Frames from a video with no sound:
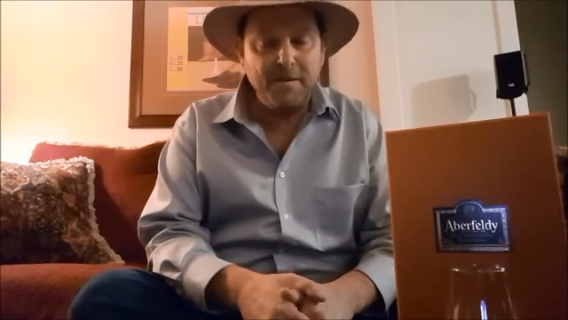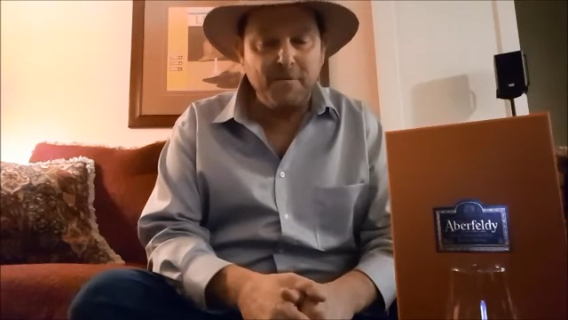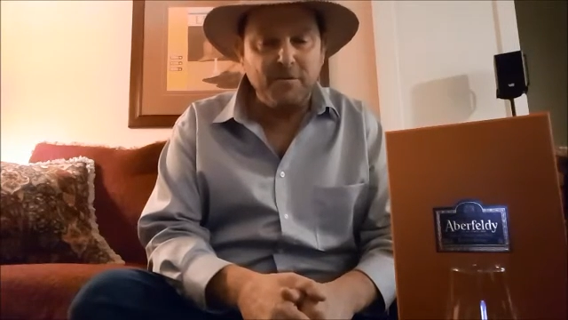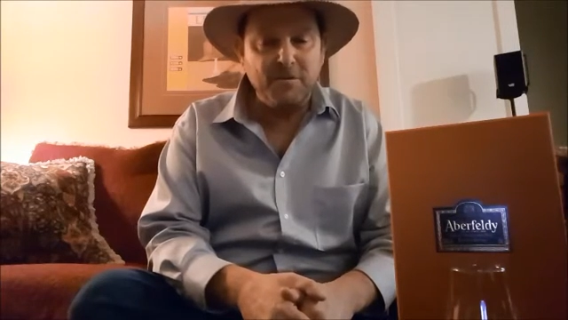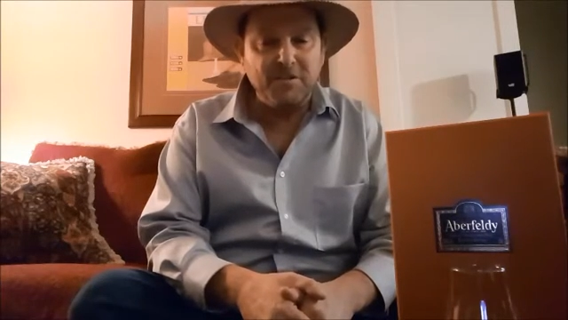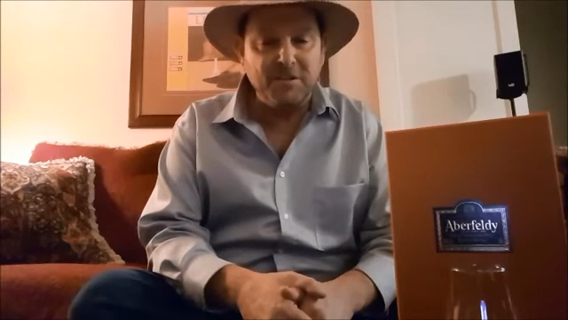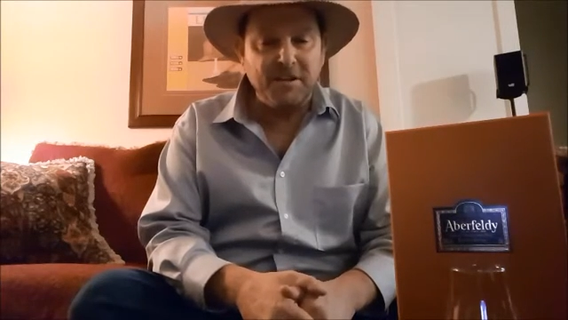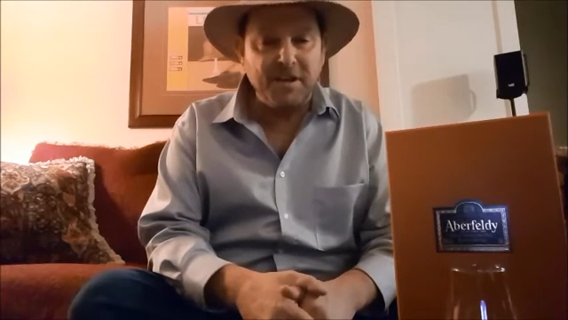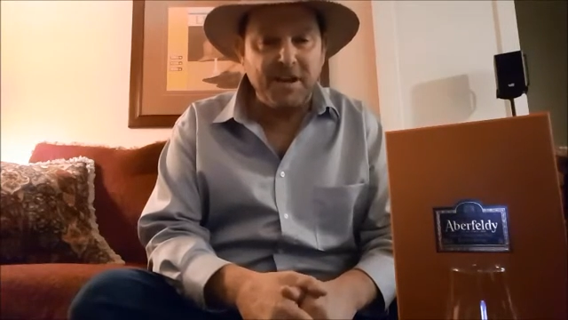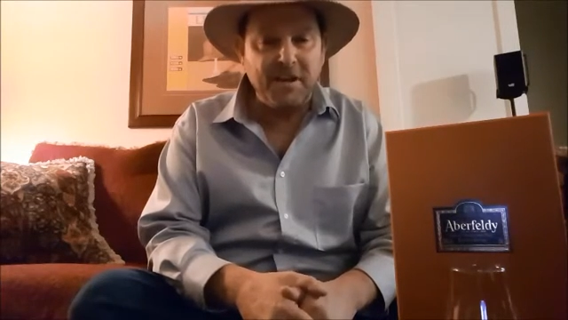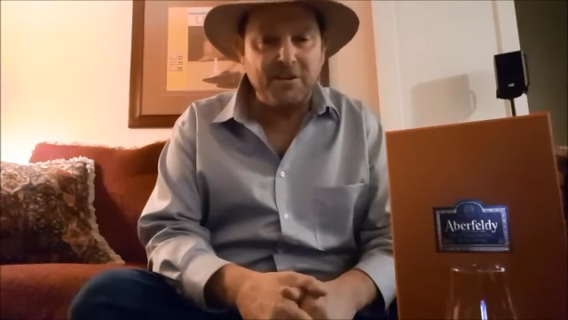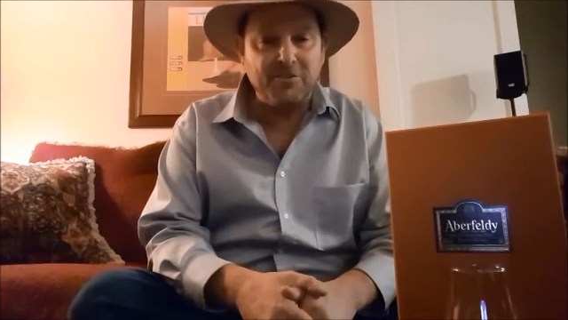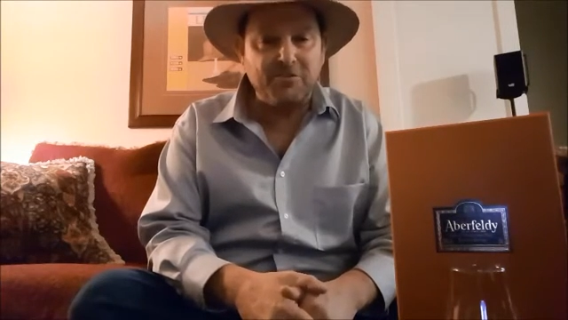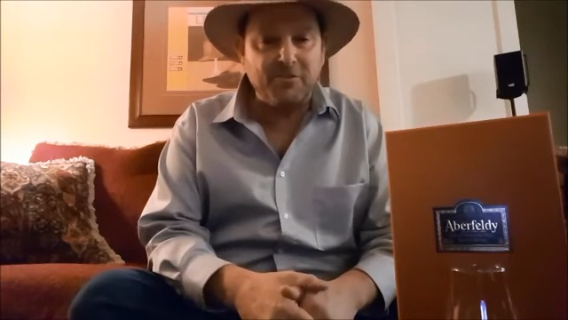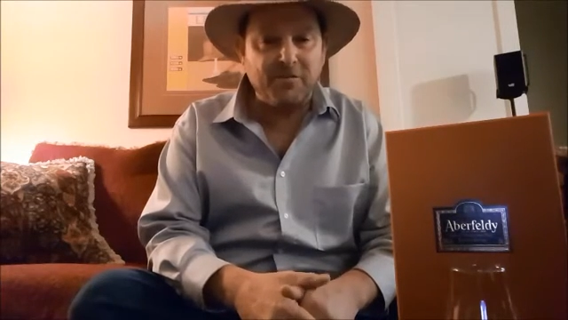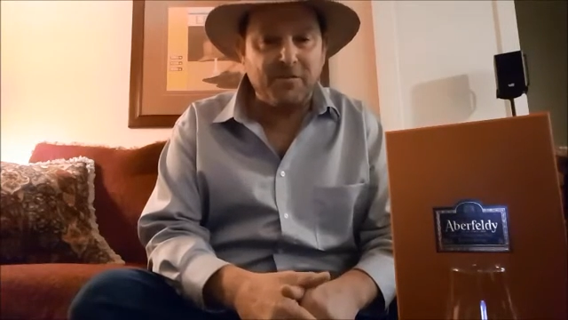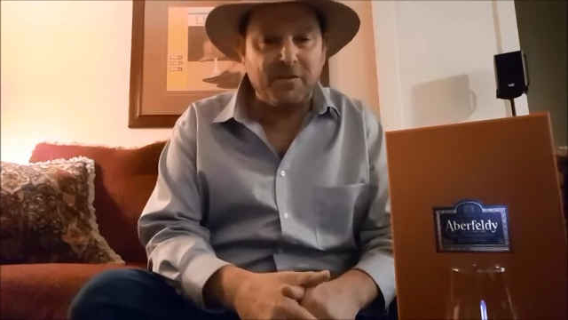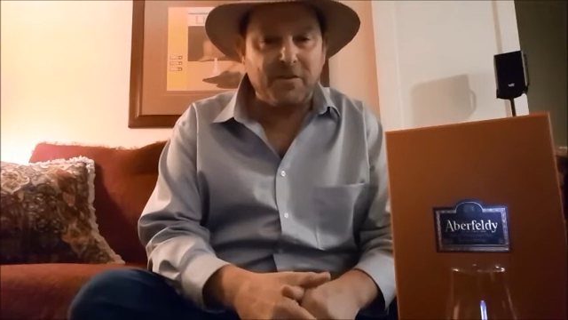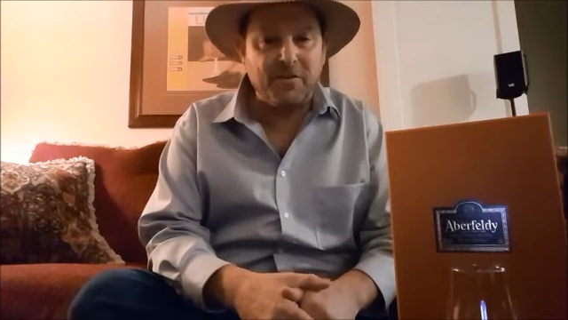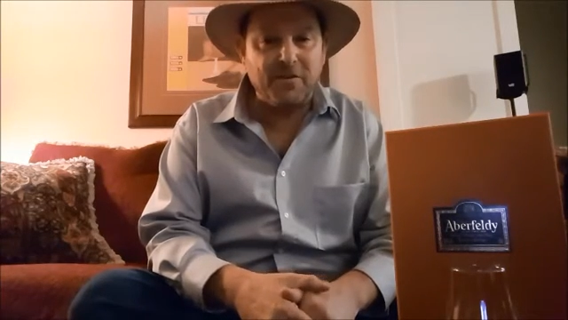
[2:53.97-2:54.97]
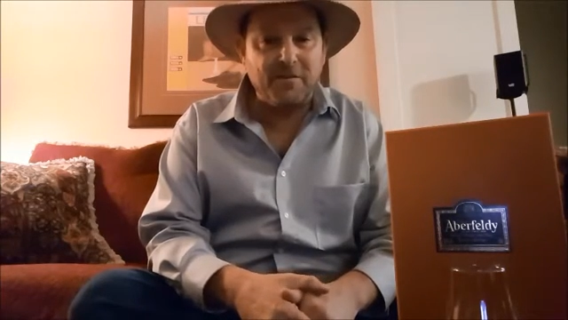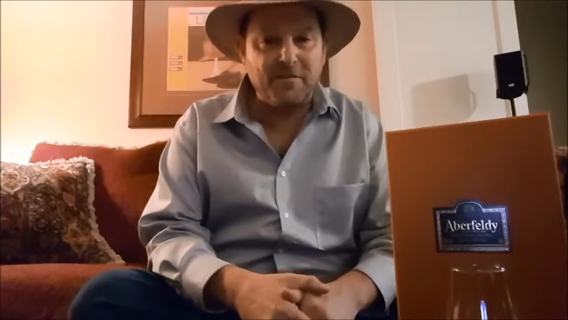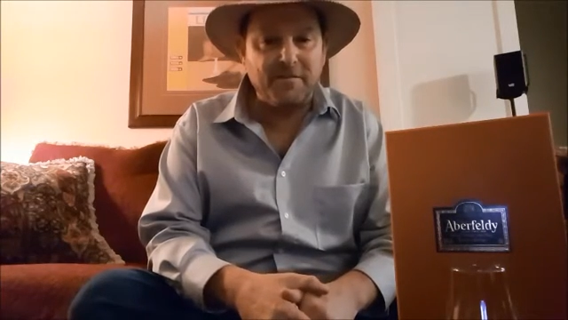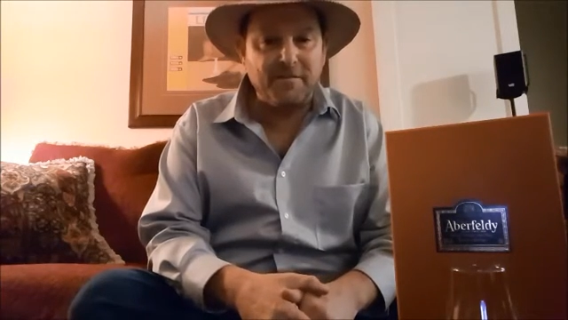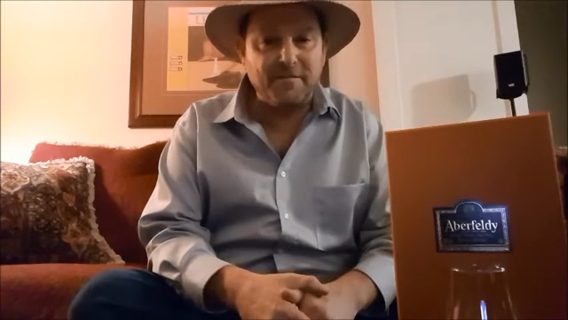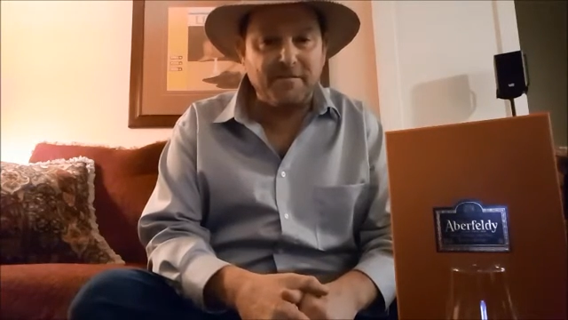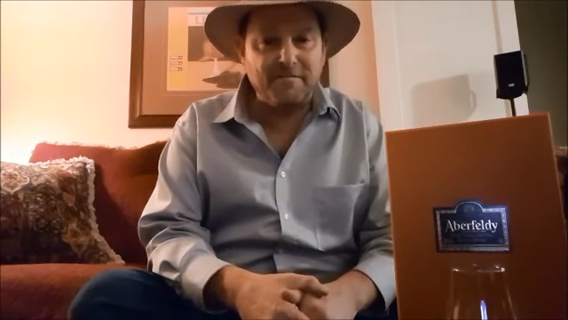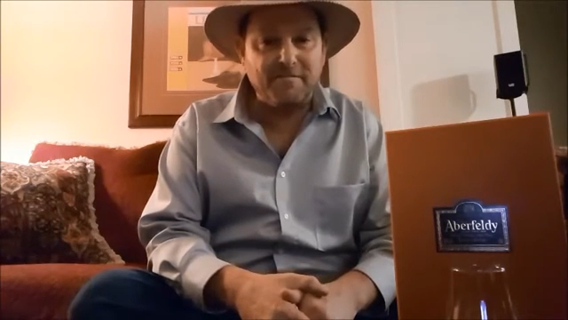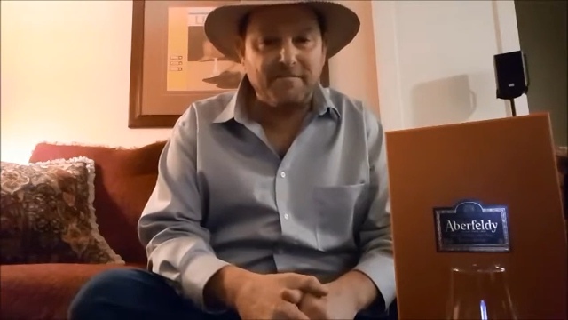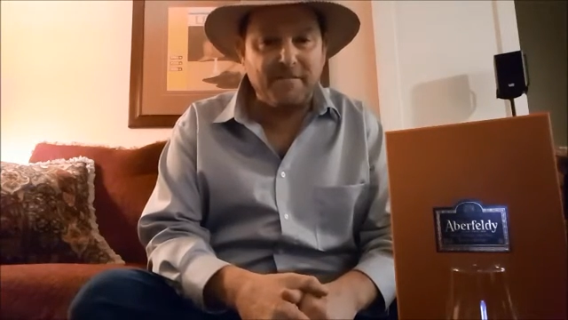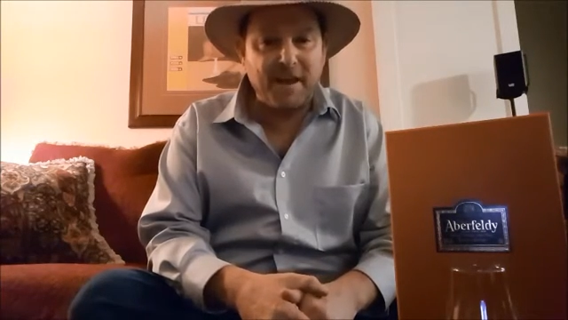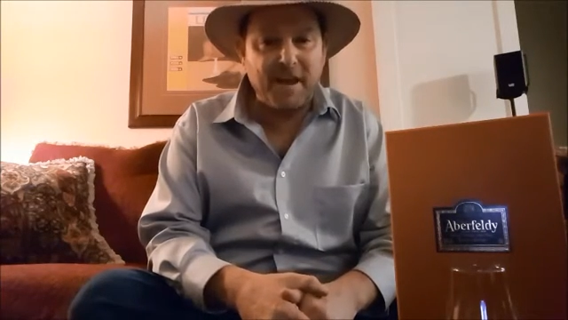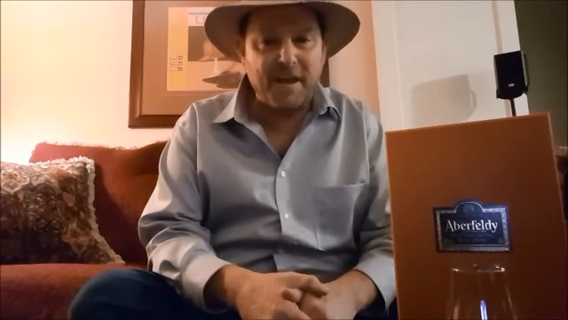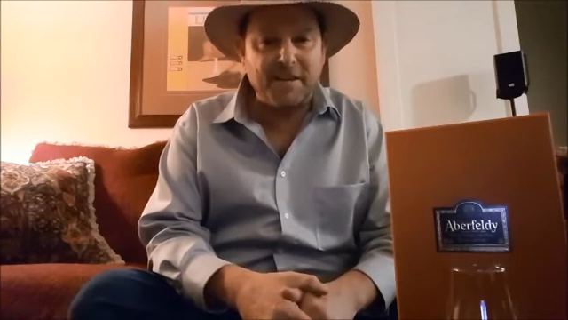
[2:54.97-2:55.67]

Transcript: was an introvert and